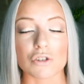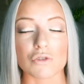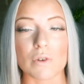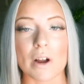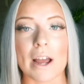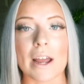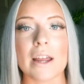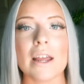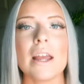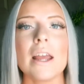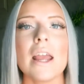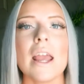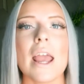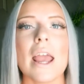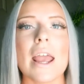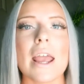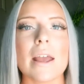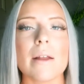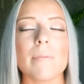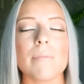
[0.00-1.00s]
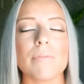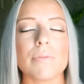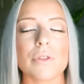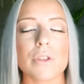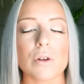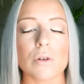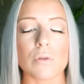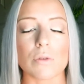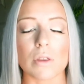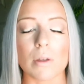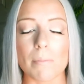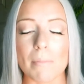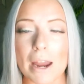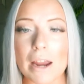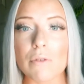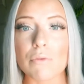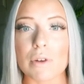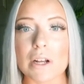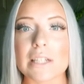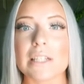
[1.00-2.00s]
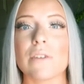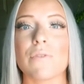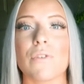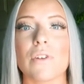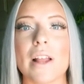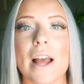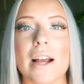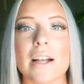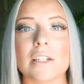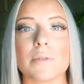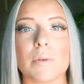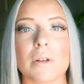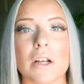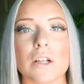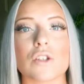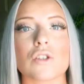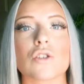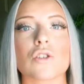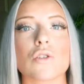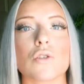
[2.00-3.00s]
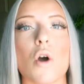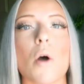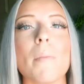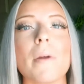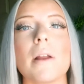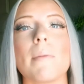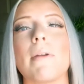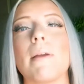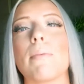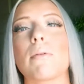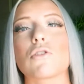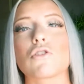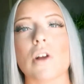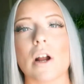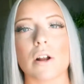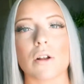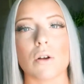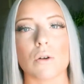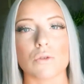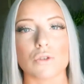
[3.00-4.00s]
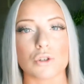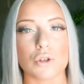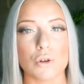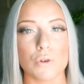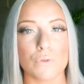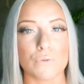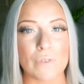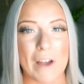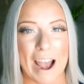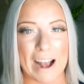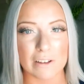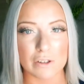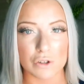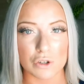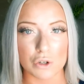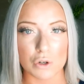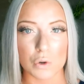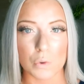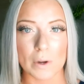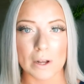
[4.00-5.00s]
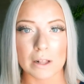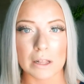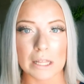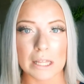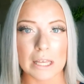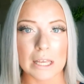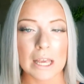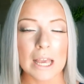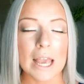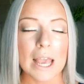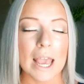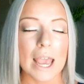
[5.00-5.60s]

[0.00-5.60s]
right? And the main reason for that is because so many people try to go too fast, too quickly.